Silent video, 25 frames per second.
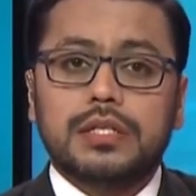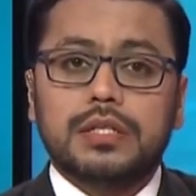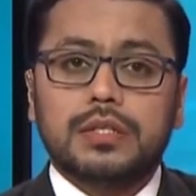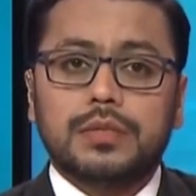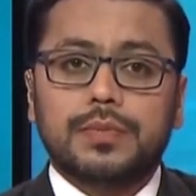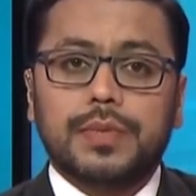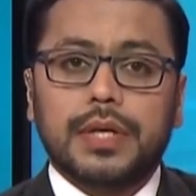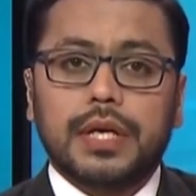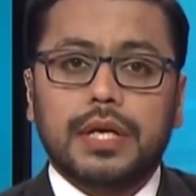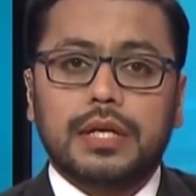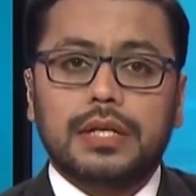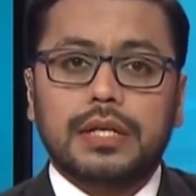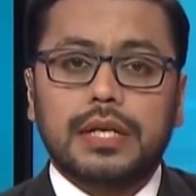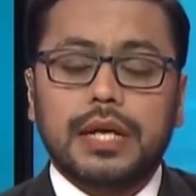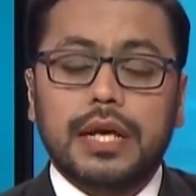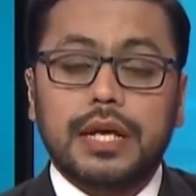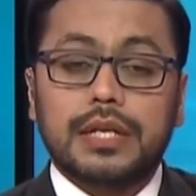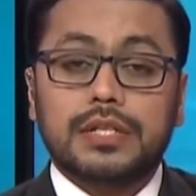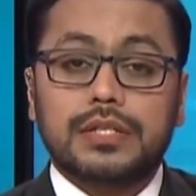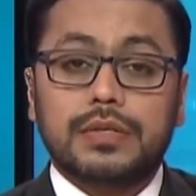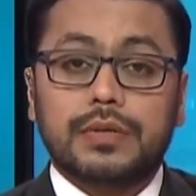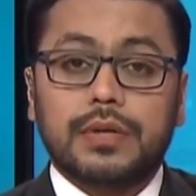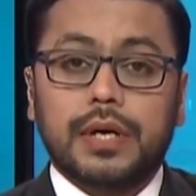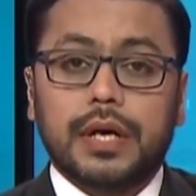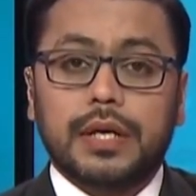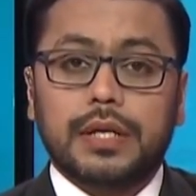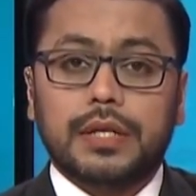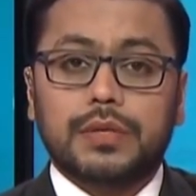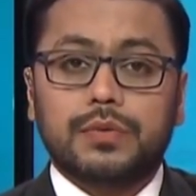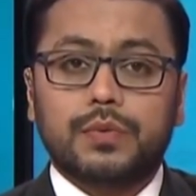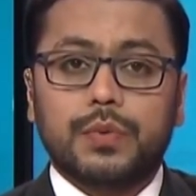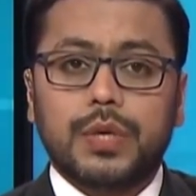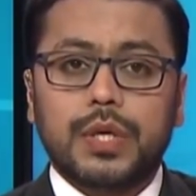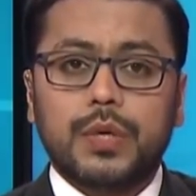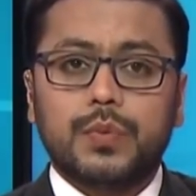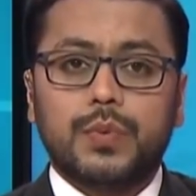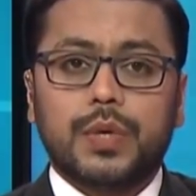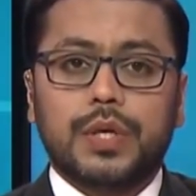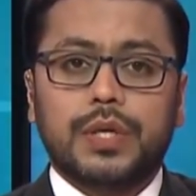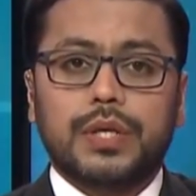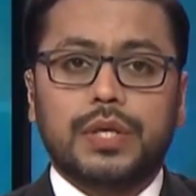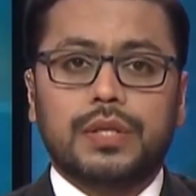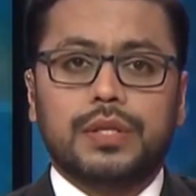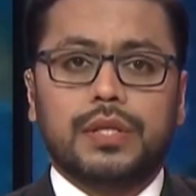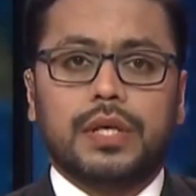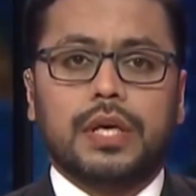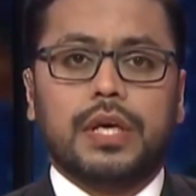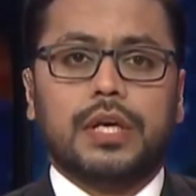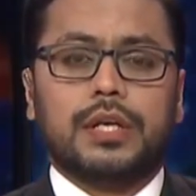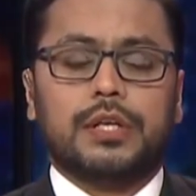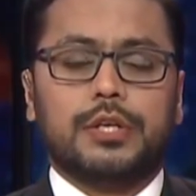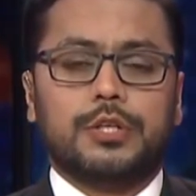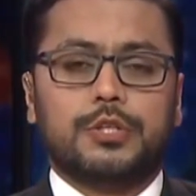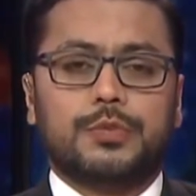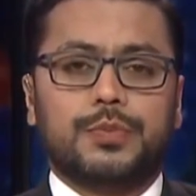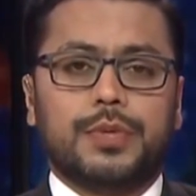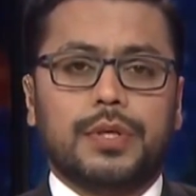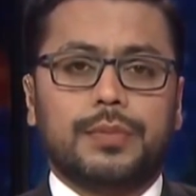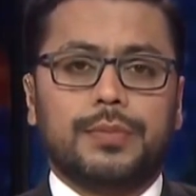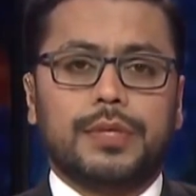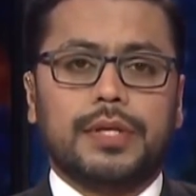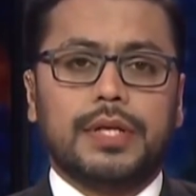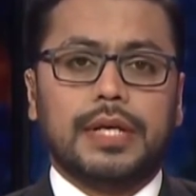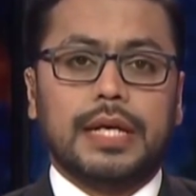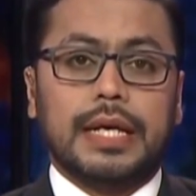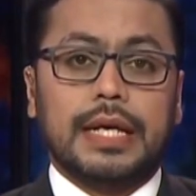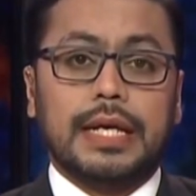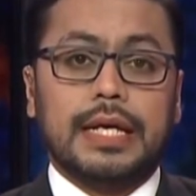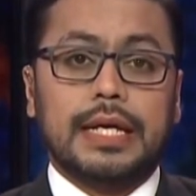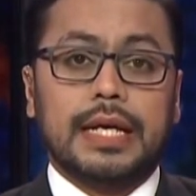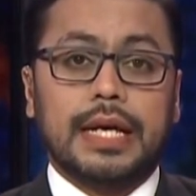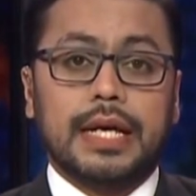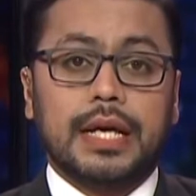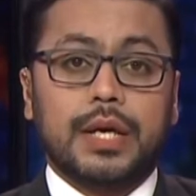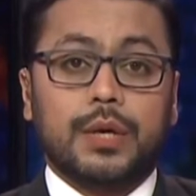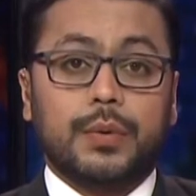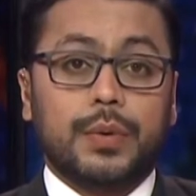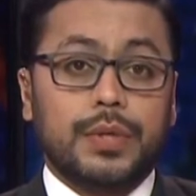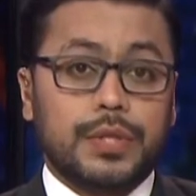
to beat Leeds United 3-1 in the English Premier League.